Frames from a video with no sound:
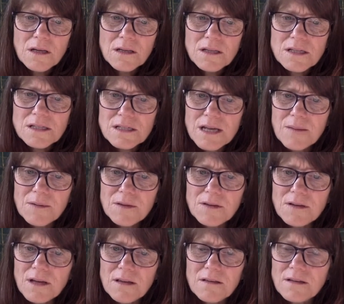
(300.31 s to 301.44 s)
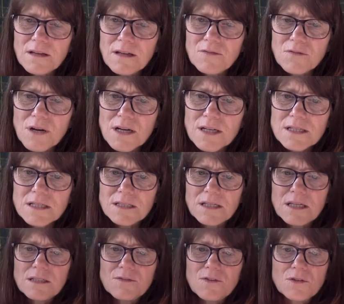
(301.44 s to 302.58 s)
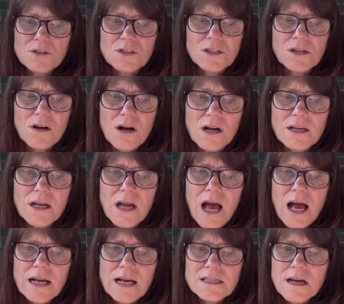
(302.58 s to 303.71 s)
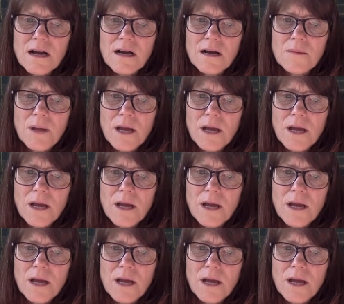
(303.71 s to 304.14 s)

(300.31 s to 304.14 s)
The Sabbath day, the day of rest, the day devoted to God, has come